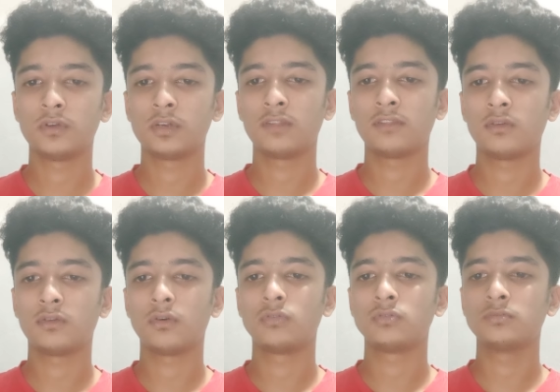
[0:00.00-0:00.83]
prioritize
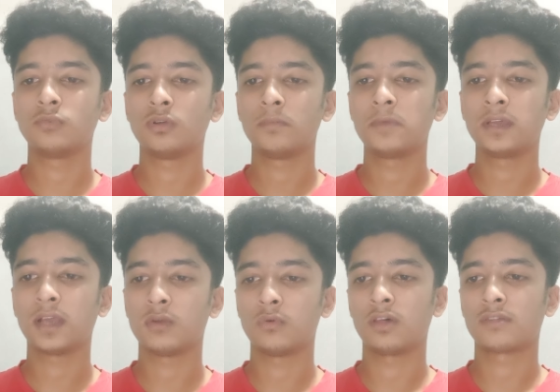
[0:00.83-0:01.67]
your own well-being,
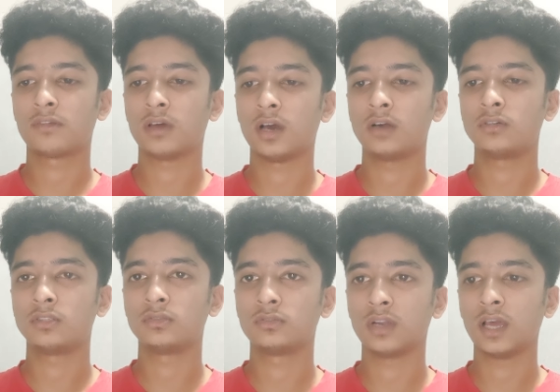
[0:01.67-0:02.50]
and watch how
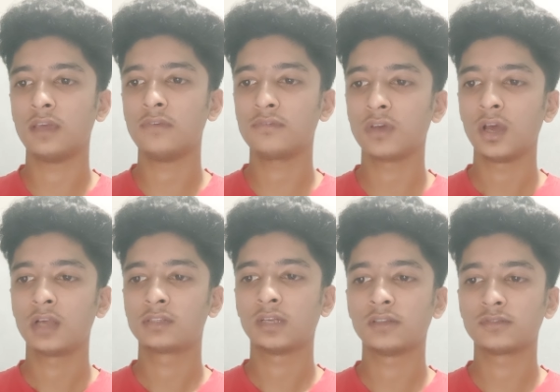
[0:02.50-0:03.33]
your life
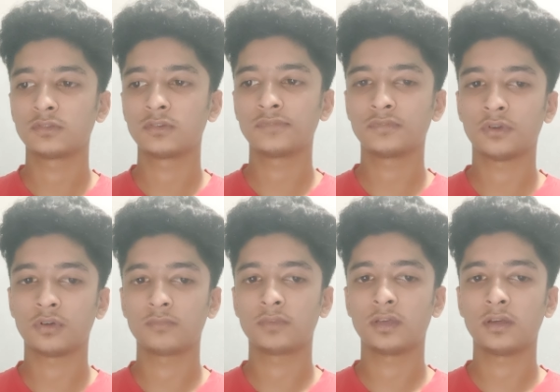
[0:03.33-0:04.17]
transforms
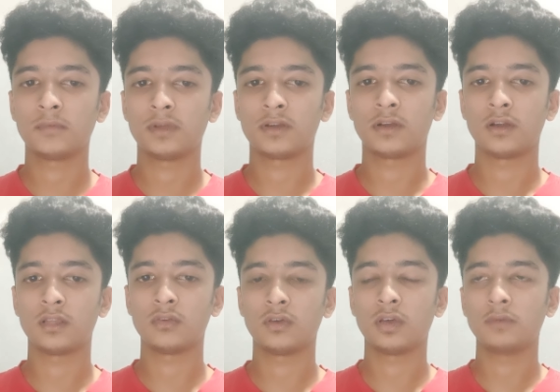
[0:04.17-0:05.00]
from the better.
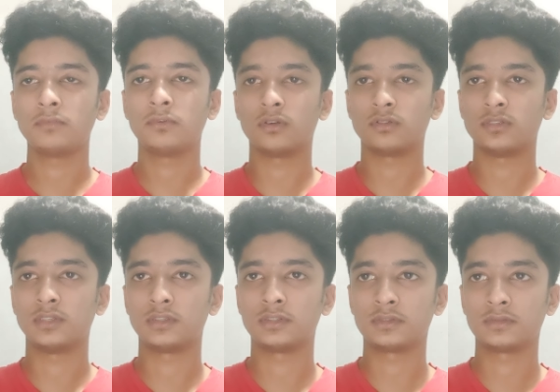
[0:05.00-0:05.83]
You have got
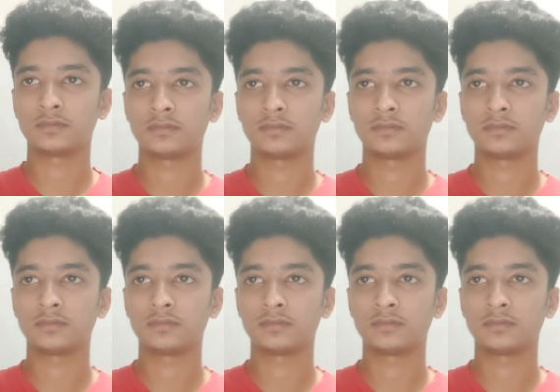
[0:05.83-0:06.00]
this.